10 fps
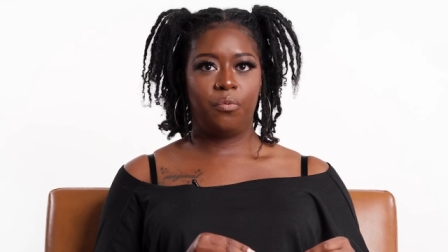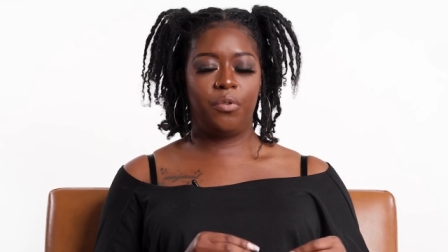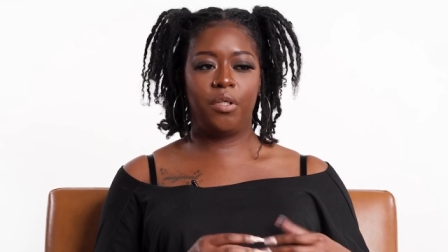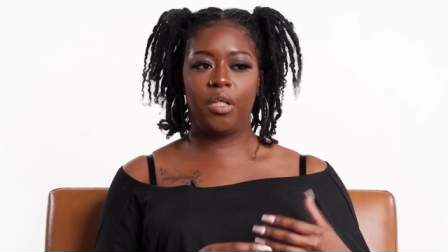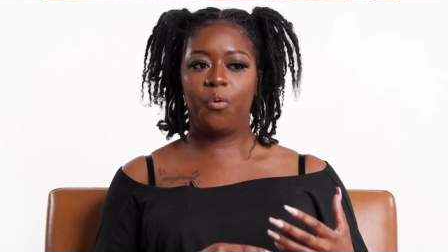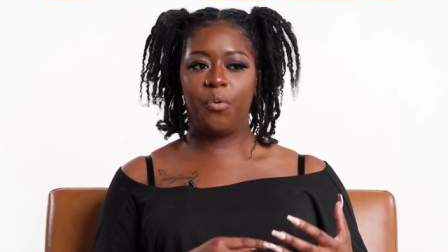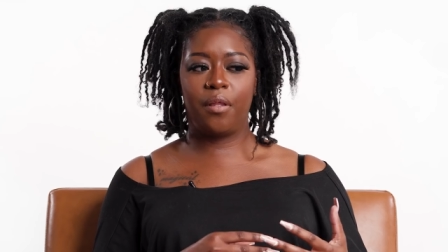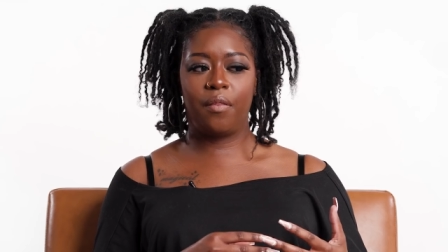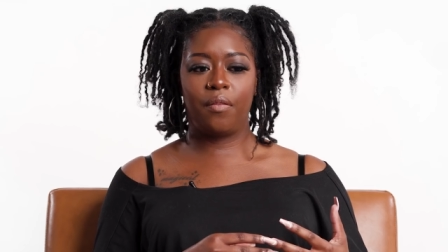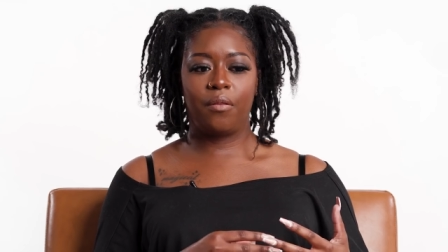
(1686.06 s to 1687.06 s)
dealing
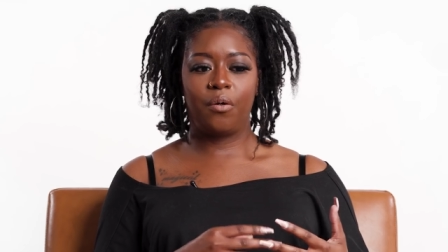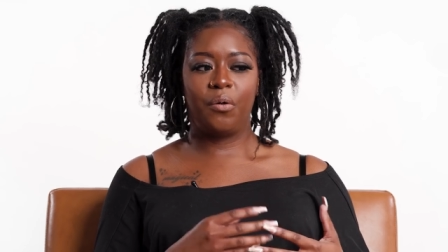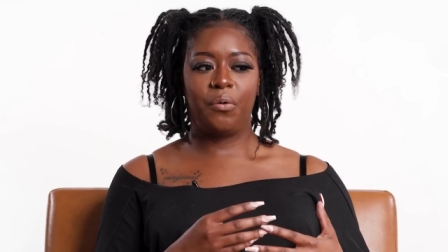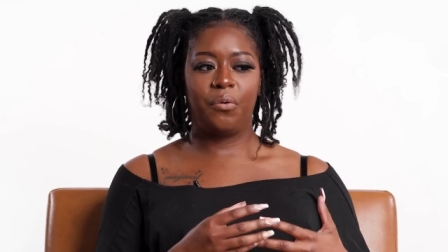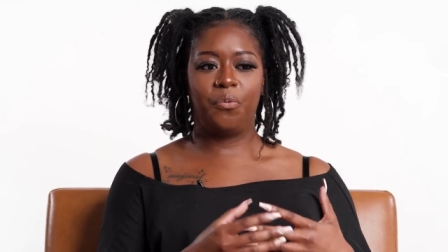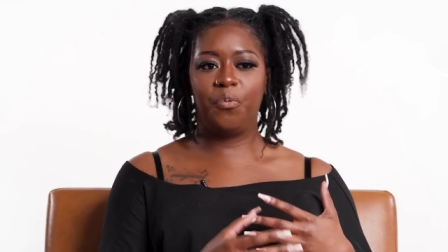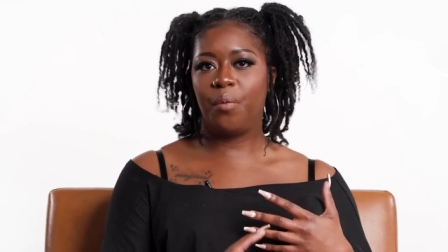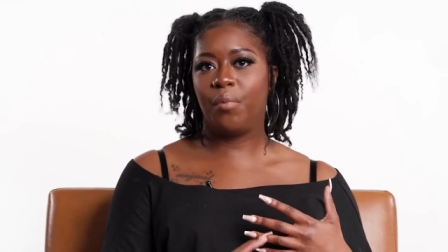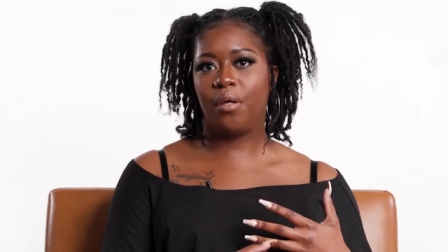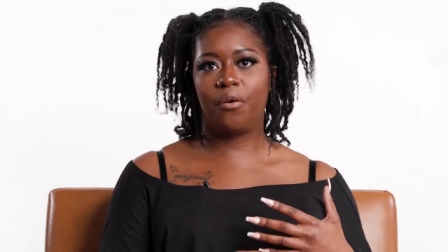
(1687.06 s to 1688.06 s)
with
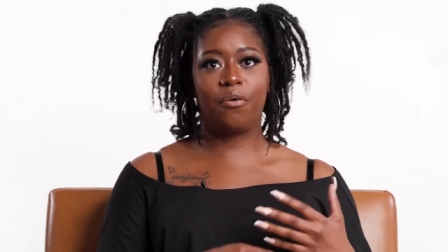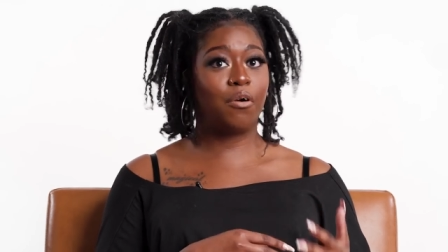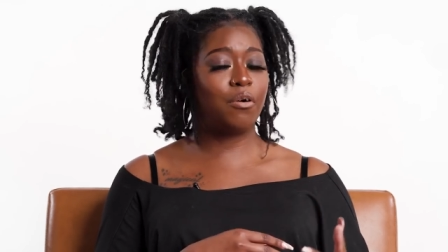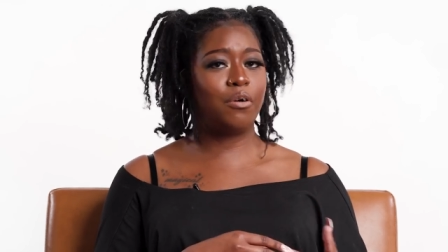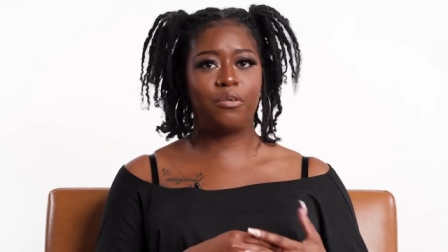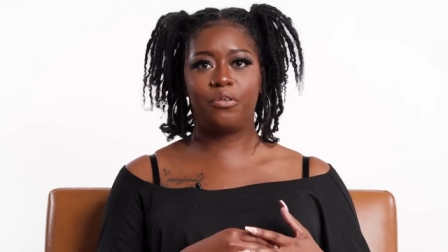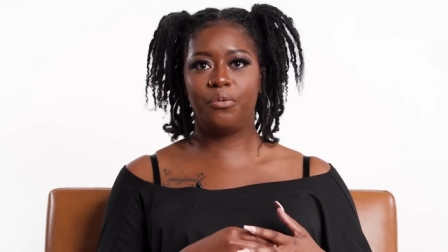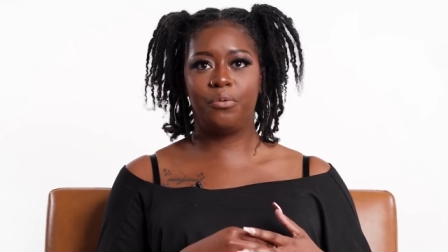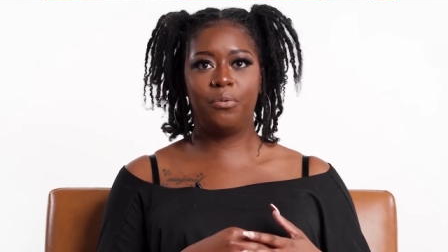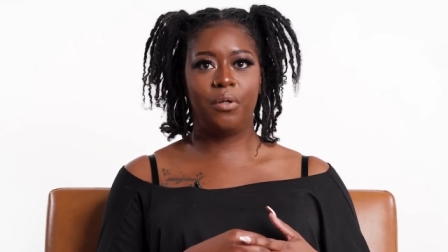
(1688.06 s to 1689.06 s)
women or girls
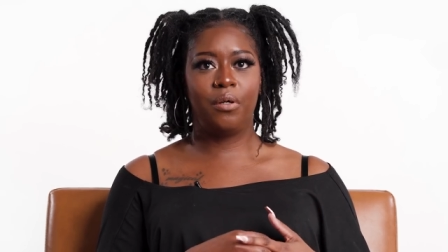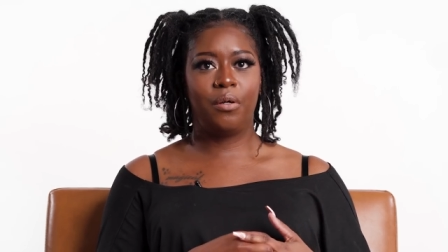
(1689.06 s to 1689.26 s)
who